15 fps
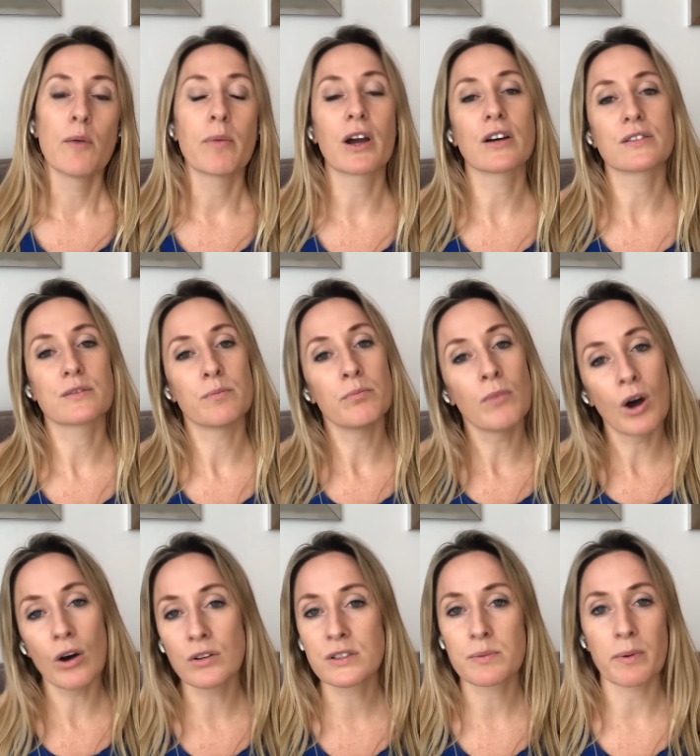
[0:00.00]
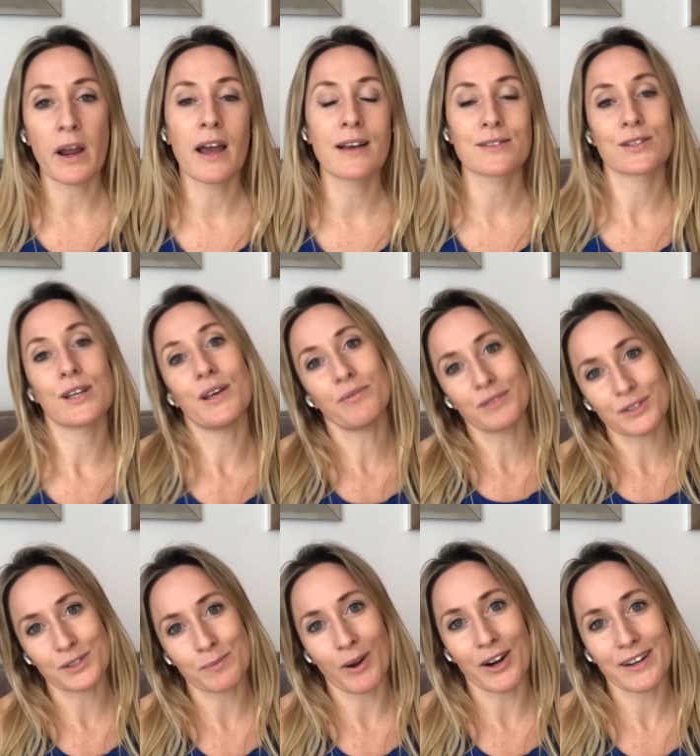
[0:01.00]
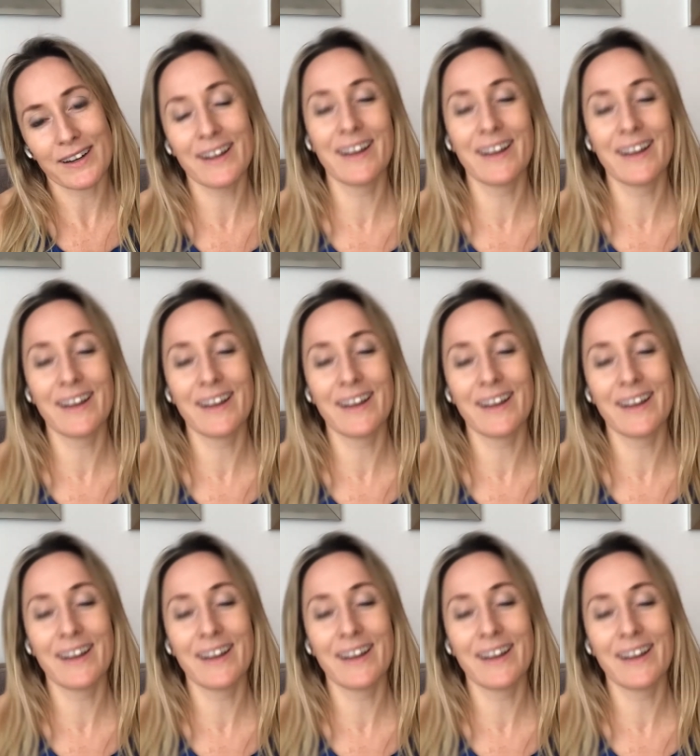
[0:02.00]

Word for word: because most brands, if they're smart